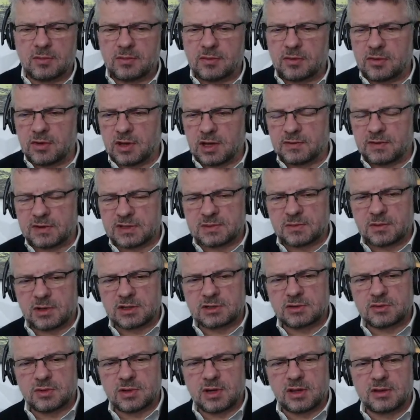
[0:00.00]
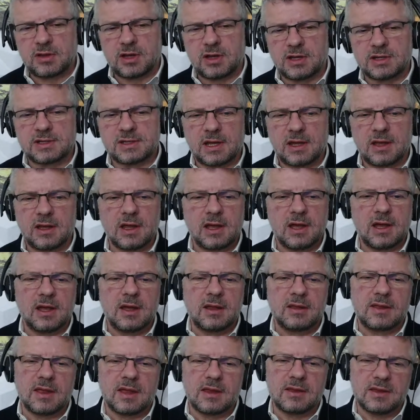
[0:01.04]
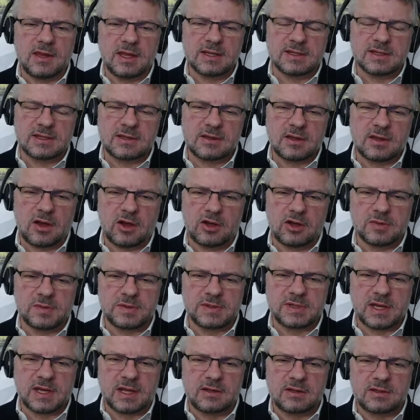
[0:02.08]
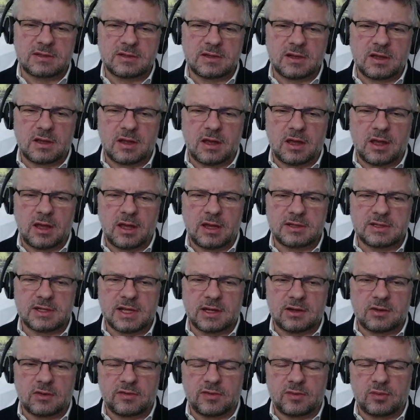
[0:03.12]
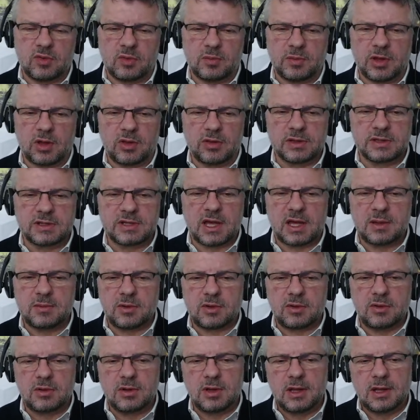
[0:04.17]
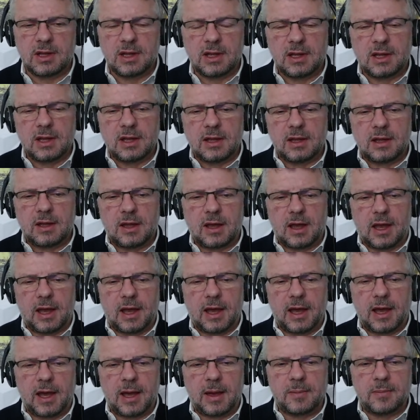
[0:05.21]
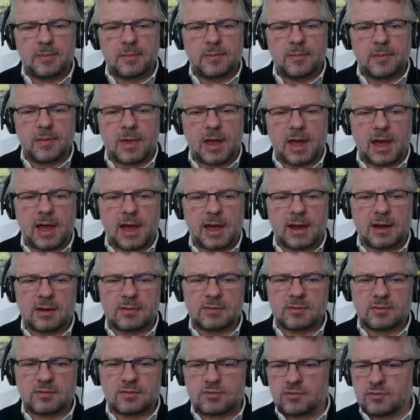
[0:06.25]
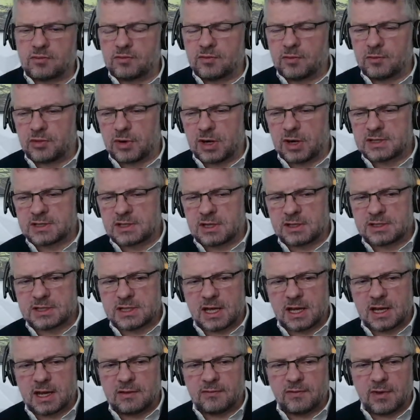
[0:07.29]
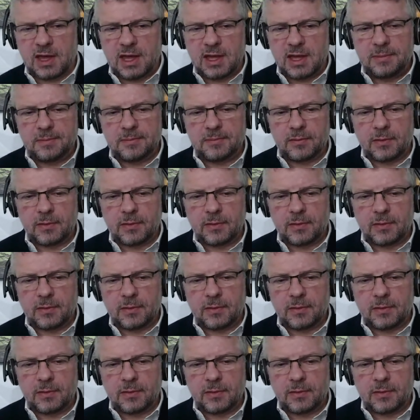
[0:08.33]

31st March 2030, then this 100% tender offer will be on the table at price close to NAV.